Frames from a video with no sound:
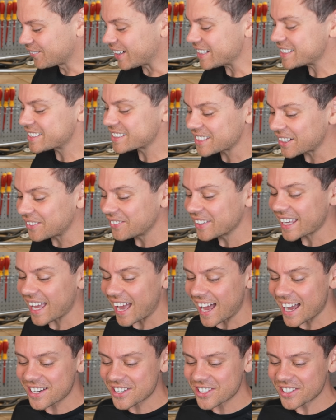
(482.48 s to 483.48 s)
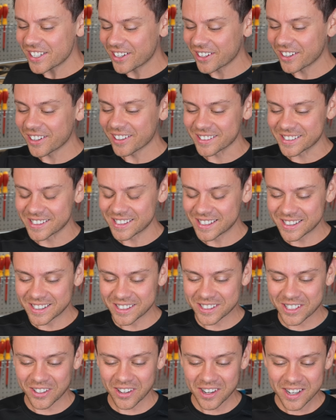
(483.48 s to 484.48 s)
My stomach actually hurts. This
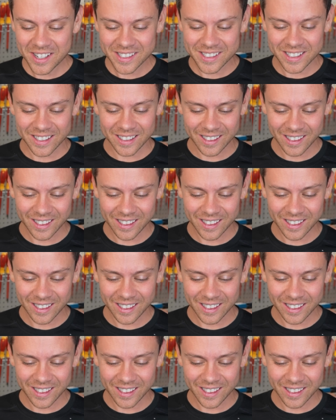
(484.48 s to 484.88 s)
is crazy.